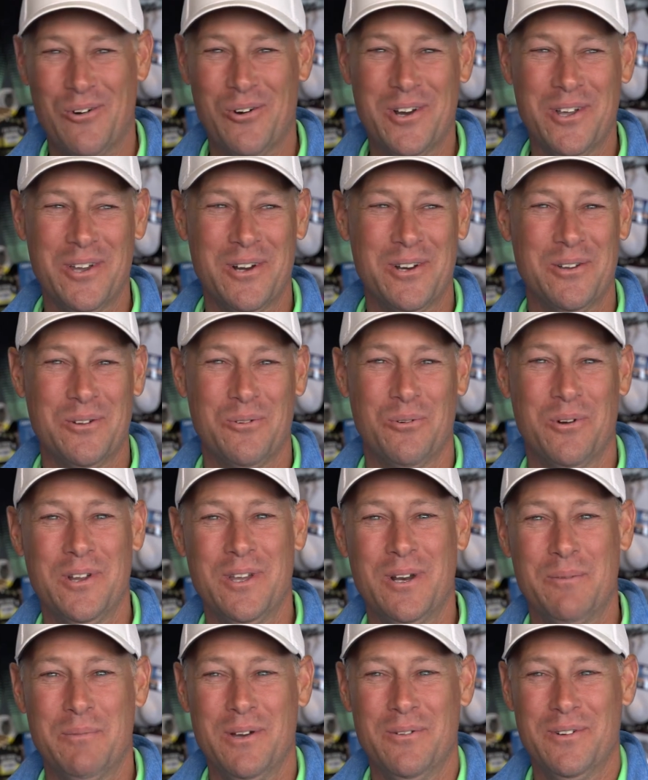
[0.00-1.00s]
what are you going to do? What are you
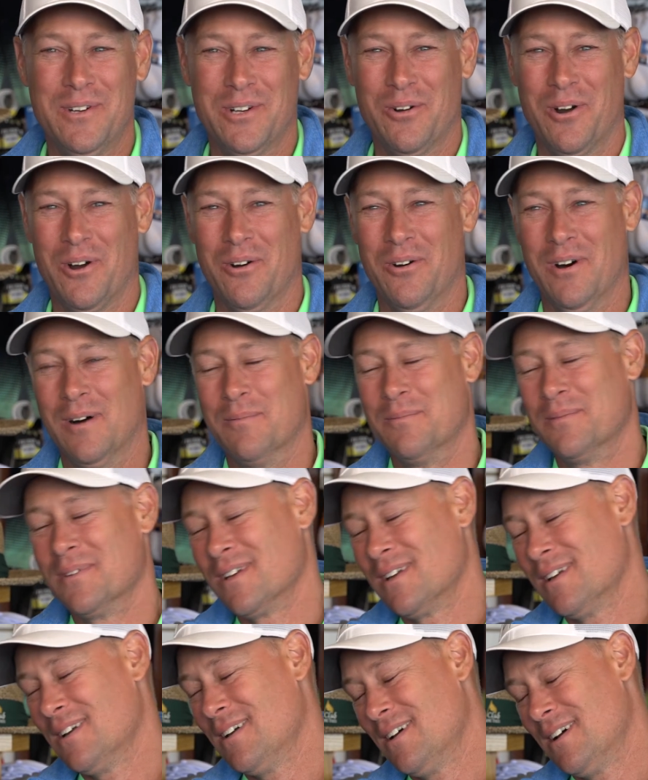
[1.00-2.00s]
going to be when you grow
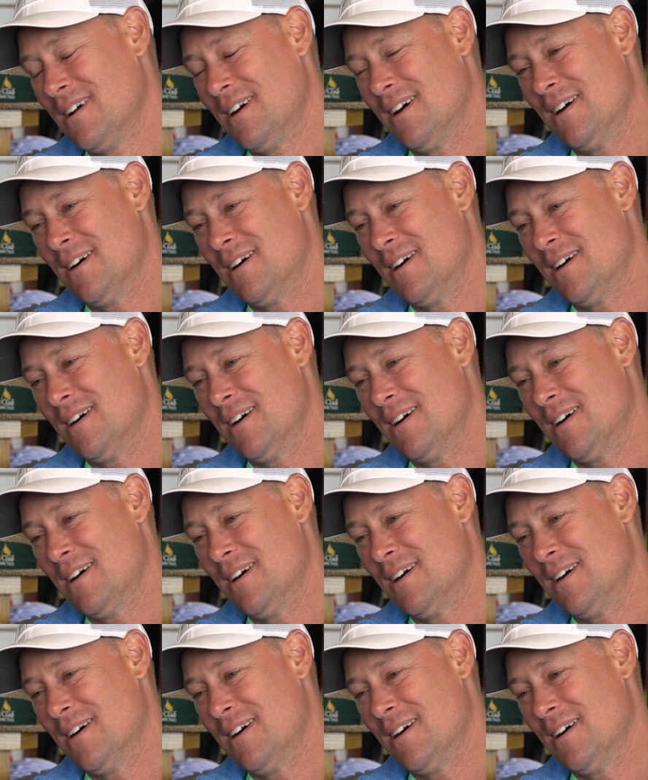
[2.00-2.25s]
up?